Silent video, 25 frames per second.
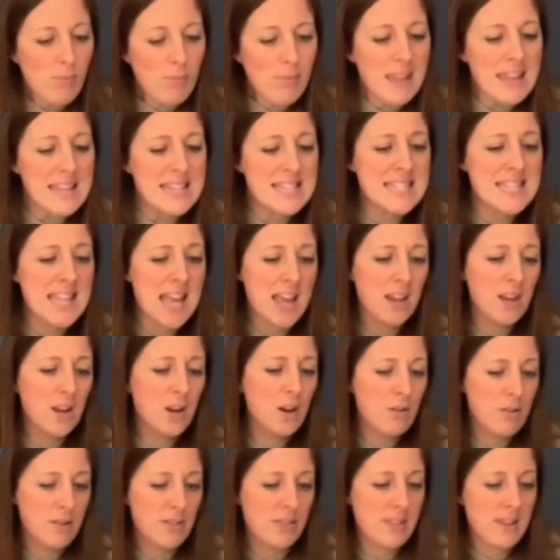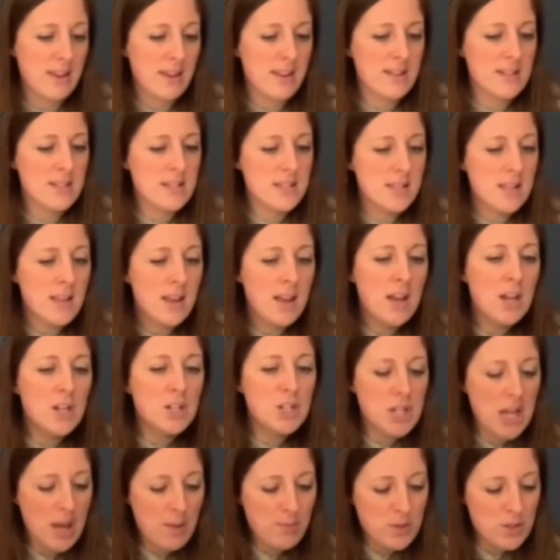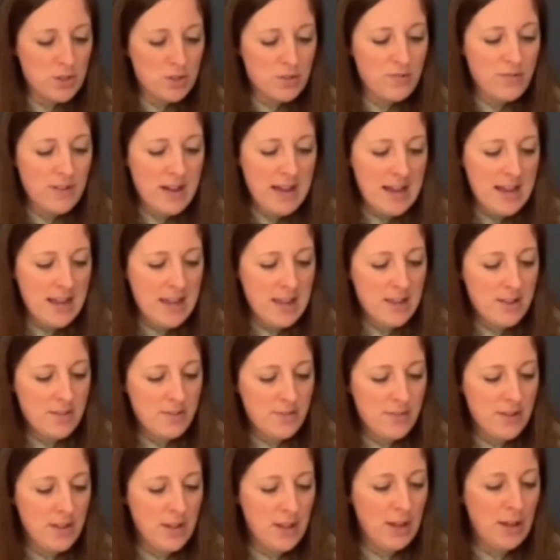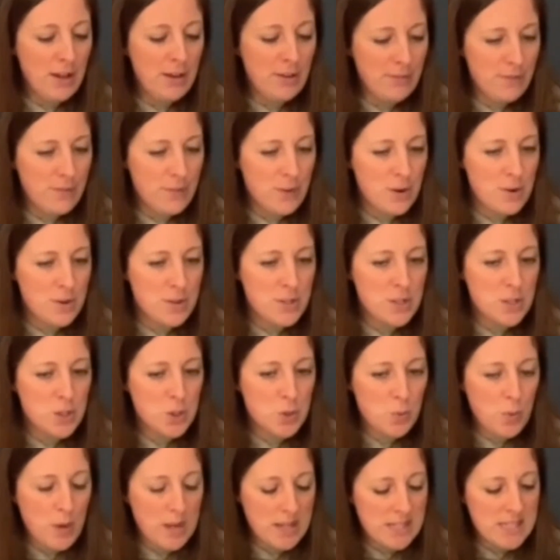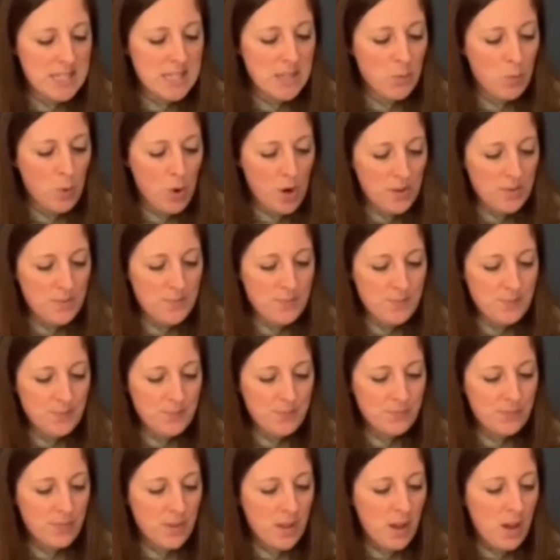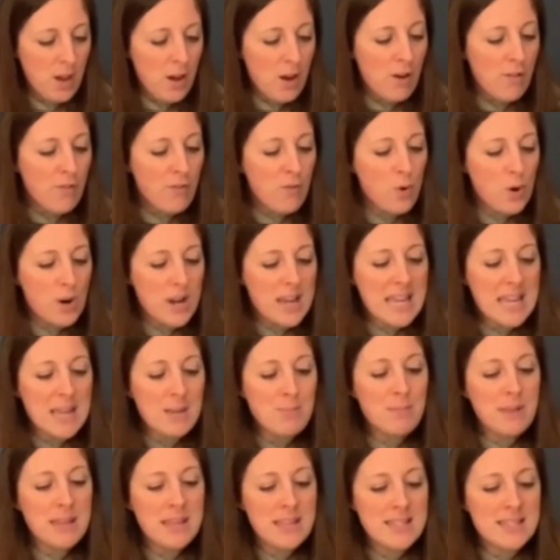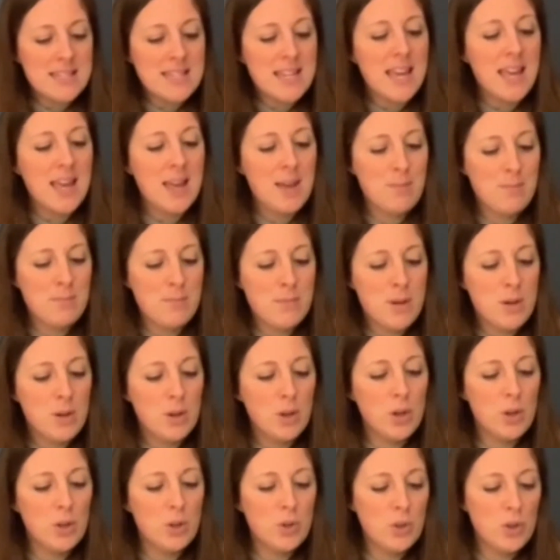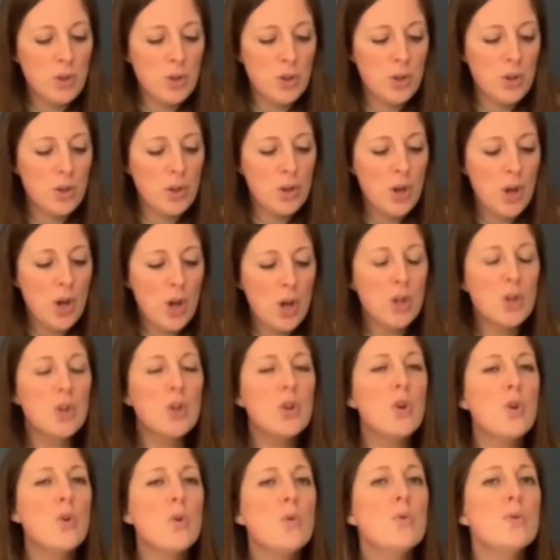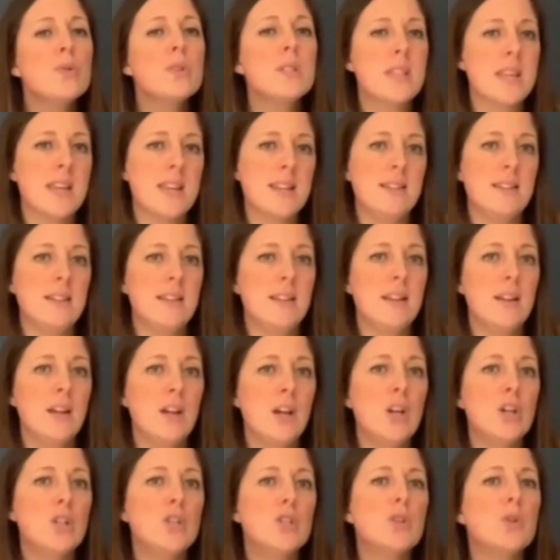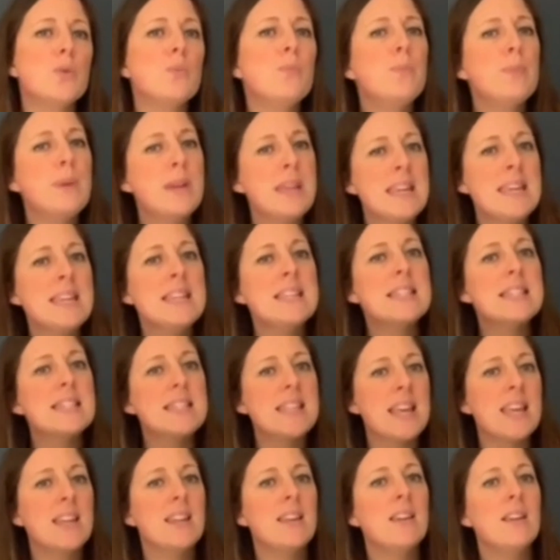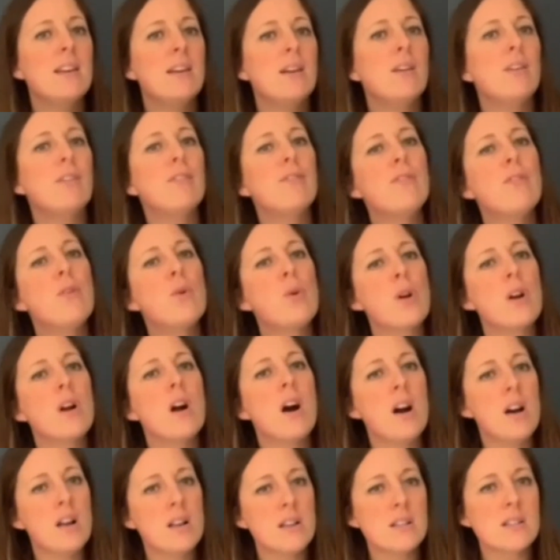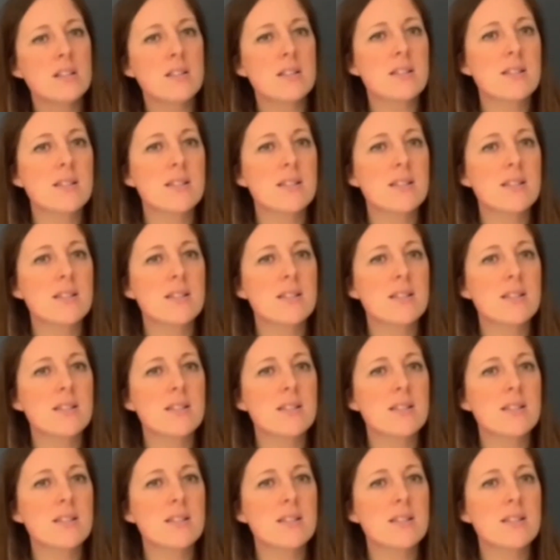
in 2 Corinthians chapter 5, verse 21. For he made him who knew no sin to be sin for us.